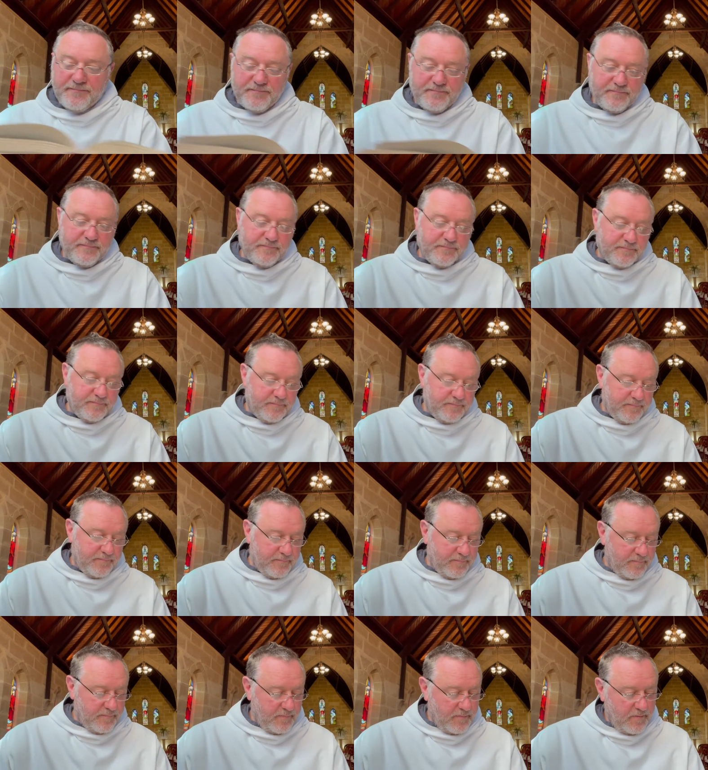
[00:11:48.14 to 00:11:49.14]

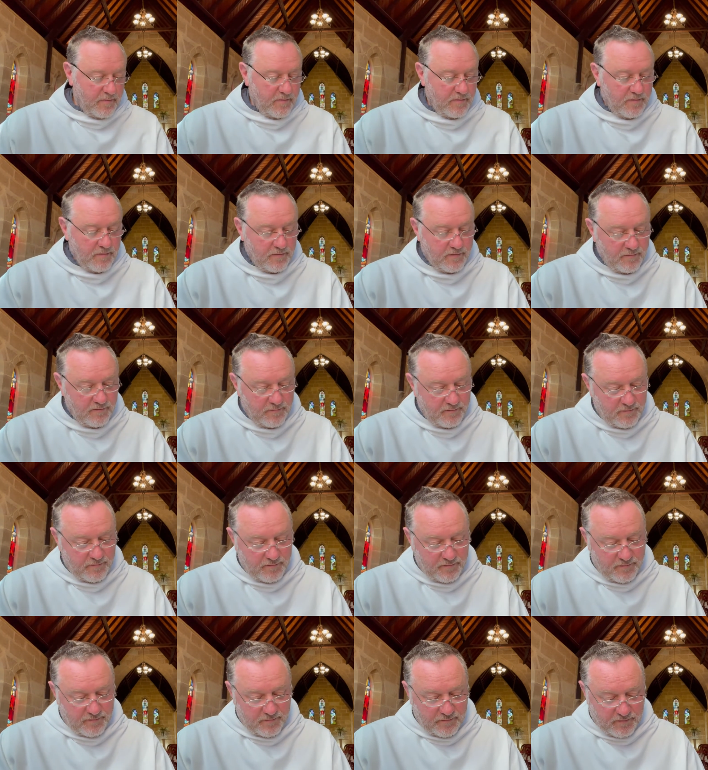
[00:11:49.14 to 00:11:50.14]

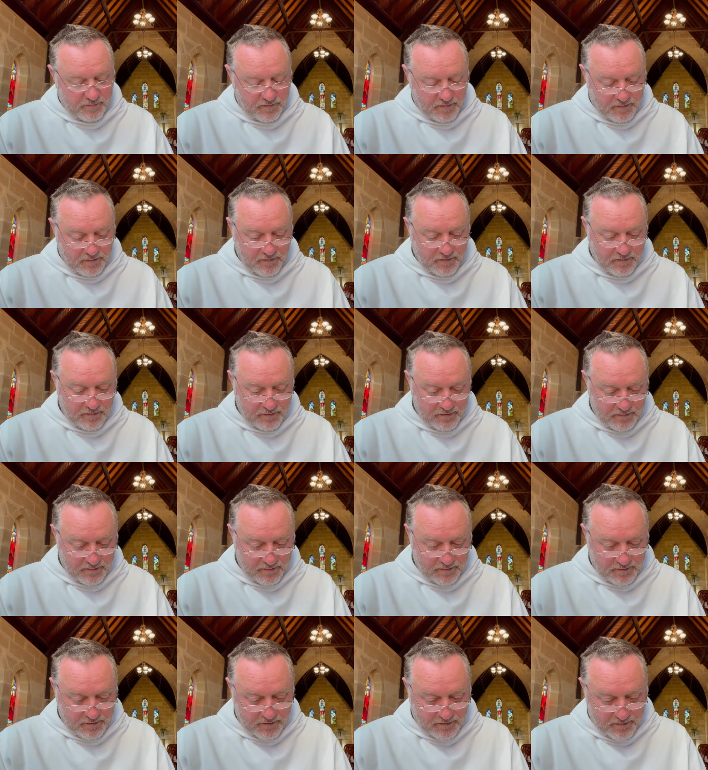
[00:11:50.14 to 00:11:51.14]

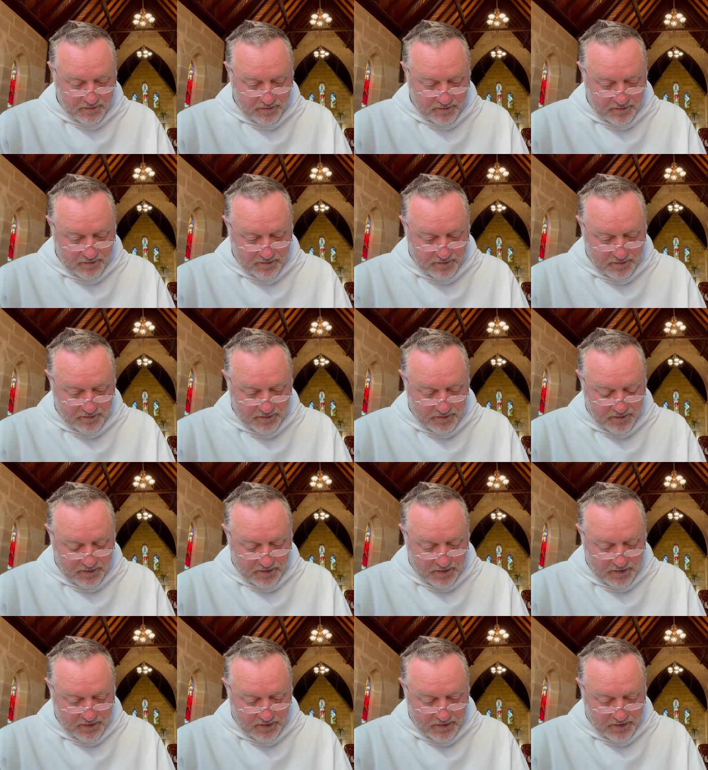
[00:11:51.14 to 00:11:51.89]
No one is speaking in this clip.